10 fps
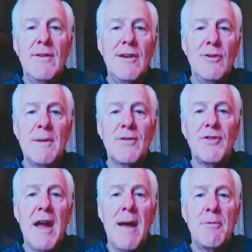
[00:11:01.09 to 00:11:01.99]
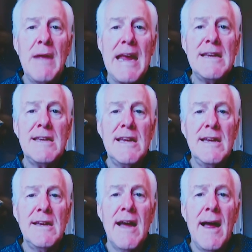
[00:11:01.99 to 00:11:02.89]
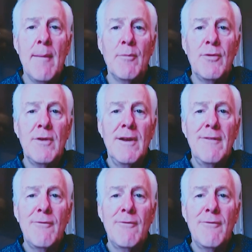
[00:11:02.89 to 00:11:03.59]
he's been stopped 18 times for